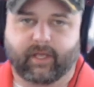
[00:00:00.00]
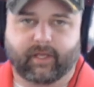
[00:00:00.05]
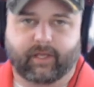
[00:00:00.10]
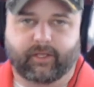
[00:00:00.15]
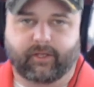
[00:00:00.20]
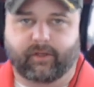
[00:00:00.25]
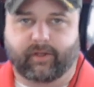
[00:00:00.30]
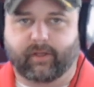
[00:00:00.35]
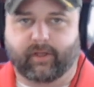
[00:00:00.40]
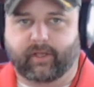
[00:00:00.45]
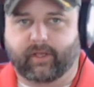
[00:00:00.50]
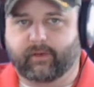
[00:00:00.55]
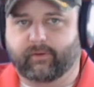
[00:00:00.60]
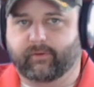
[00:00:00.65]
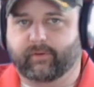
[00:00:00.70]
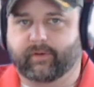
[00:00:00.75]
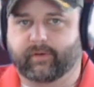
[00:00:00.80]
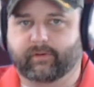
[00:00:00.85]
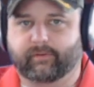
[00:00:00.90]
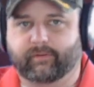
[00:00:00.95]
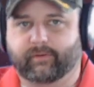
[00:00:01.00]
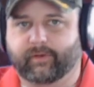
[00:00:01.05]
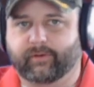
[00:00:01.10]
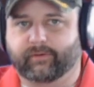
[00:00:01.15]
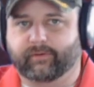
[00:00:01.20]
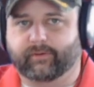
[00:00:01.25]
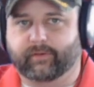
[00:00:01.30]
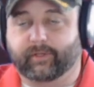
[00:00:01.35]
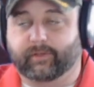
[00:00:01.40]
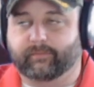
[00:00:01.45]
You can go and
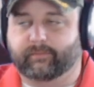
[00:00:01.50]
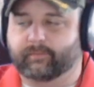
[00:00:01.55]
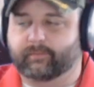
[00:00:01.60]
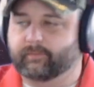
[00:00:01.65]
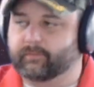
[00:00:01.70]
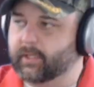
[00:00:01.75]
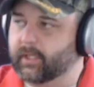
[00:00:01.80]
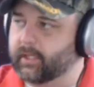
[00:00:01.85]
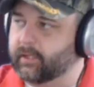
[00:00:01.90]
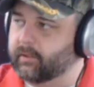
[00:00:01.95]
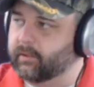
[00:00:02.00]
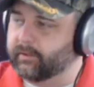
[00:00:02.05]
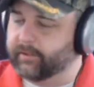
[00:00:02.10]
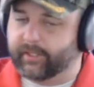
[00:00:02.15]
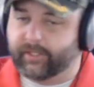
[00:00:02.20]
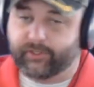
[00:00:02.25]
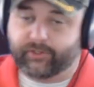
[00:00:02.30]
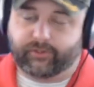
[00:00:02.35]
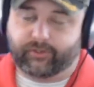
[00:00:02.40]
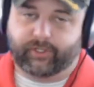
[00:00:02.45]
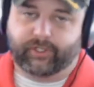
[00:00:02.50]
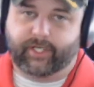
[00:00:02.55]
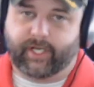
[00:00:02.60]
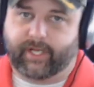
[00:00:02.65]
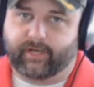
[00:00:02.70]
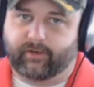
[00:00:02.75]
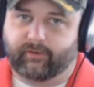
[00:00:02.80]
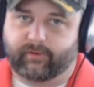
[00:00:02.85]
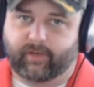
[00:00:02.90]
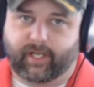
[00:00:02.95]
there's on the History
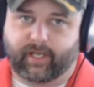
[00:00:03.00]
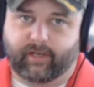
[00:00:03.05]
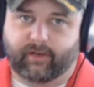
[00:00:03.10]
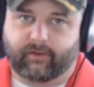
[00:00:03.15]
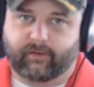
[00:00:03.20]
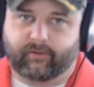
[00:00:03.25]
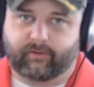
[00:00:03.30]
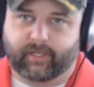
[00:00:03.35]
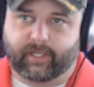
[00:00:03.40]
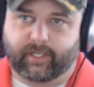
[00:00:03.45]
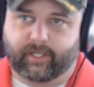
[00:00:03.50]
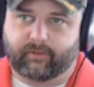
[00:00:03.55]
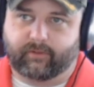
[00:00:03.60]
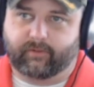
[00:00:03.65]
Channel now.